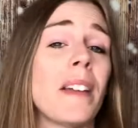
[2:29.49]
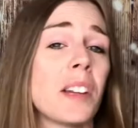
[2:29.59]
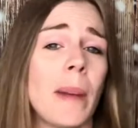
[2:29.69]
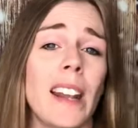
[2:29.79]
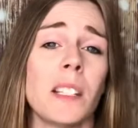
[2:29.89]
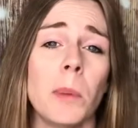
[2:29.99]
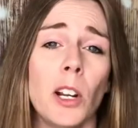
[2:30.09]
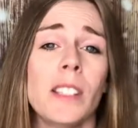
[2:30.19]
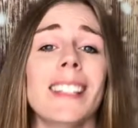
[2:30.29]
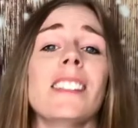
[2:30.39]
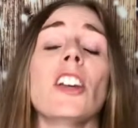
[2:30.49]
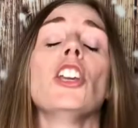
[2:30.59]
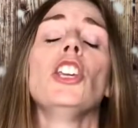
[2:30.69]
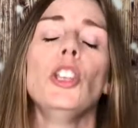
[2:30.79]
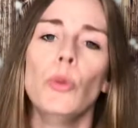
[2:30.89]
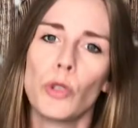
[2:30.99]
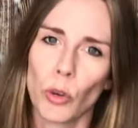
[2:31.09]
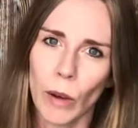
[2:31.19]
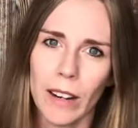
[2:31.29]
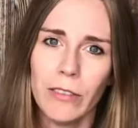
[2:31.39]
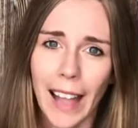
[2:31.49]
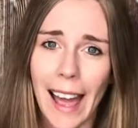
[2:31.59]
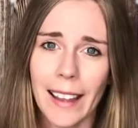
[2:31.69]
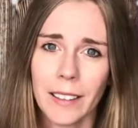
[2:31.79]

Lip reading: their bad experience, that's a huge red flag.